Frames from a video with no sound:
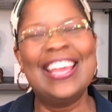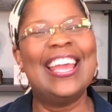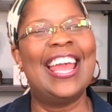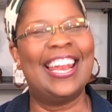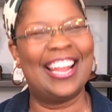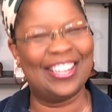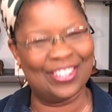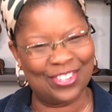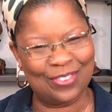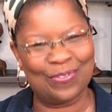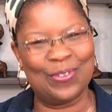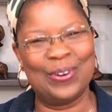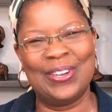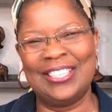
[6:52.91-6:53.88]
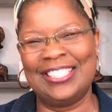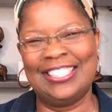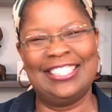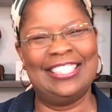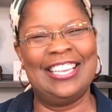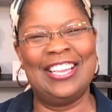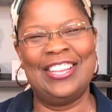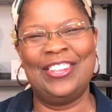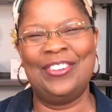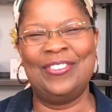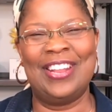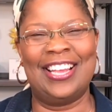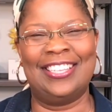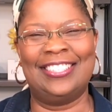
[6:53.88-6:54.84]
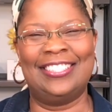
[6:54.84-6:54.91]
and I look forward to seeing you
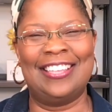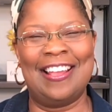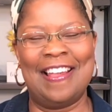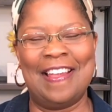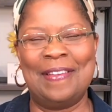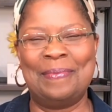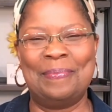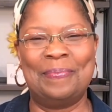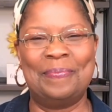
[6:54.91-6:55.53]
next time.